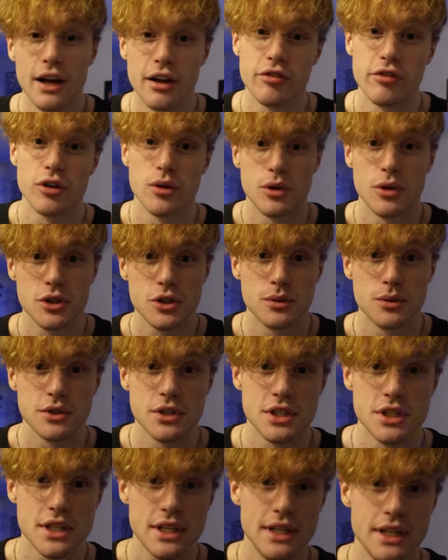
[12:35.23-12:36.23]
for what you want
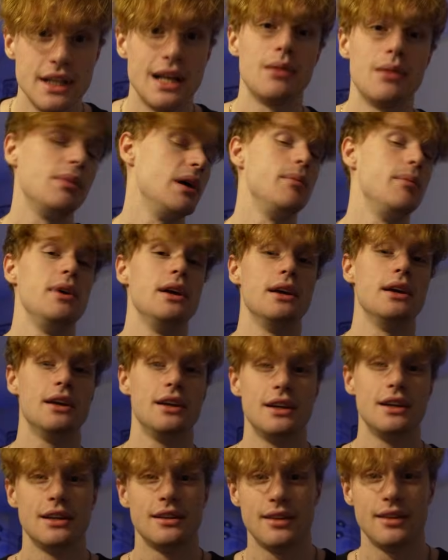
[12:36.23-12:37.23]
to see, and I'll maybe
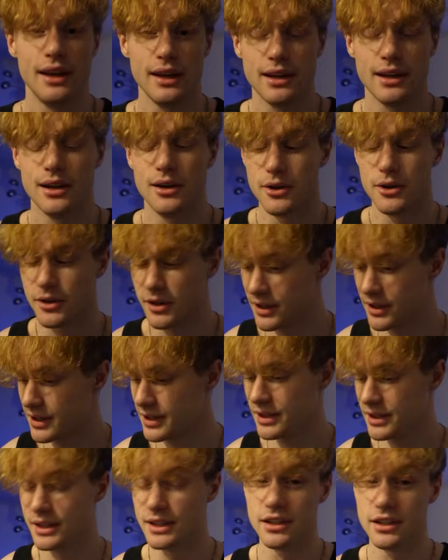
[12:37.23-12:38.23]
take a look
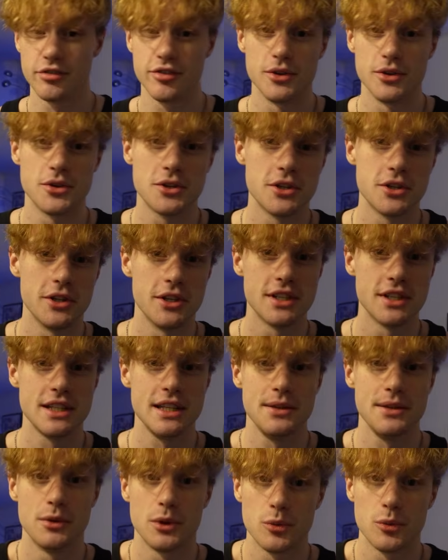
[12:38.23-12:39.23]
in the future and
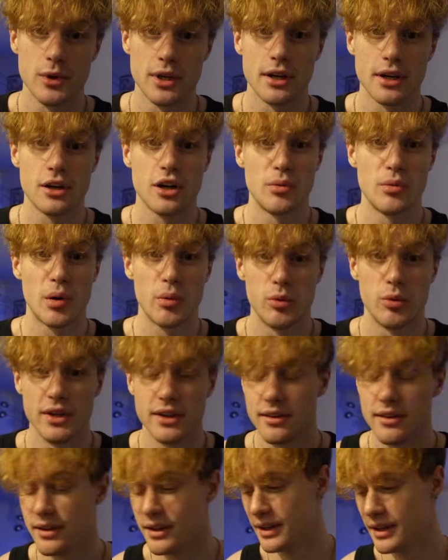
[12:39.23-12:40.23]
see what we can come up
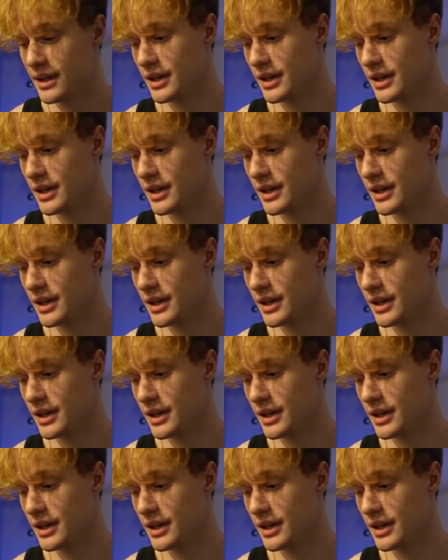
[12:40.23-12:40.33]
with.